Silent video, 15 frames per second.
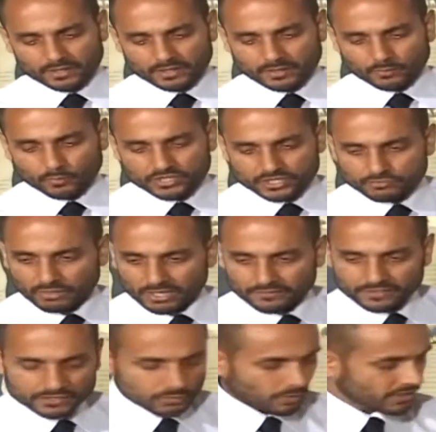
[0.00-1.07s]
which is
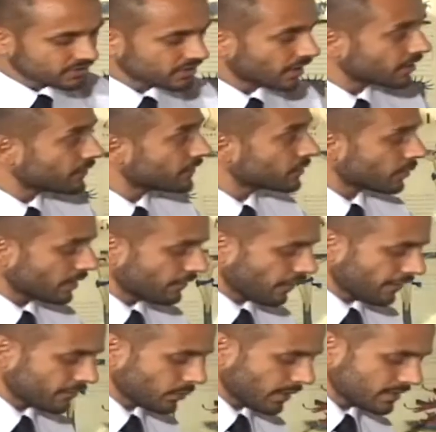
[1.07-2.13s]
relevant to our study of the
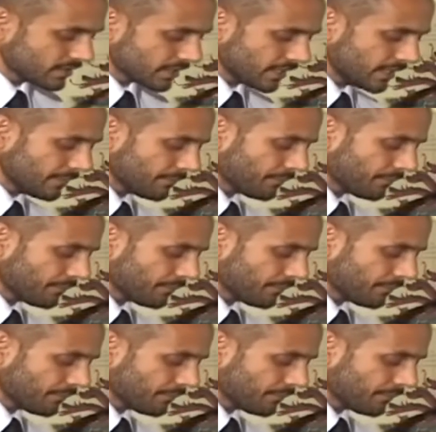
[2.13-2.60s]
2520.